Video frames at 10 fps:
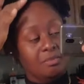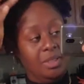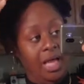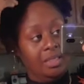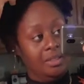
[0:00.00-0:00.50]

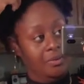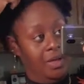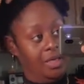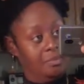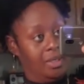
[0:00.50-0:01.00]
black little
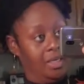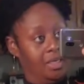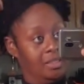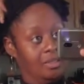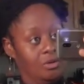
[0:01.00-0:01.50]

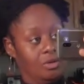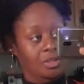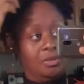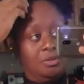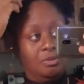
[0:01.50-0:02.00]
headband or a
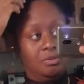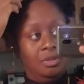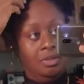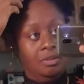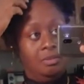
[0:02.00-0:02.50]
little
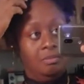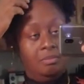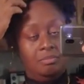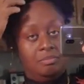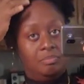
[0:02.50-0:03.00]

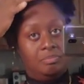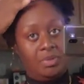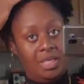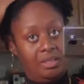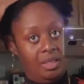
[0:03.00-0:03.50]

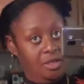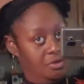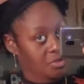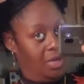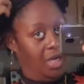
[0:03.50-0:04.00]
thing that I
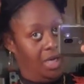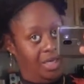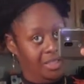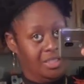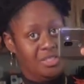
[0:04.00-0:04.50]
use
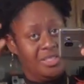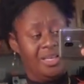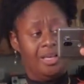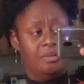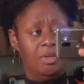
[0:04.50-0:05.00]
behind. I just
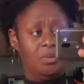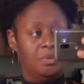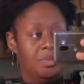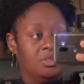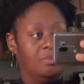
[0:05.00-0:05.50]
think a headband
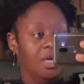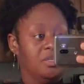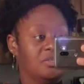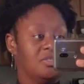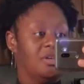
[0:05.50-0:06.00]
would be too
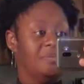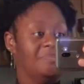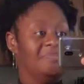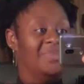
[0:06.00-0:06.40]
much. So.